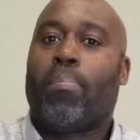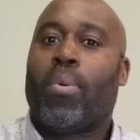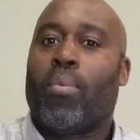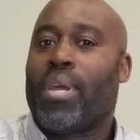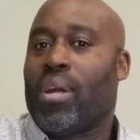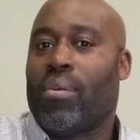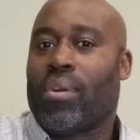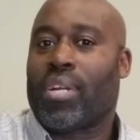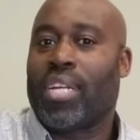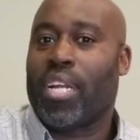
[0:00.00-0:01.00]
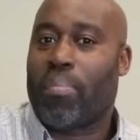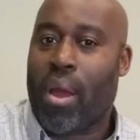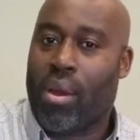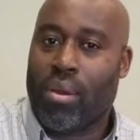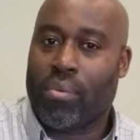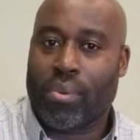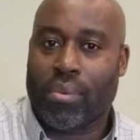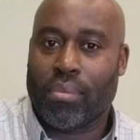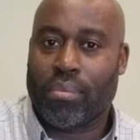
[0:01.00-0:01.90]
but we don't clean up our own room.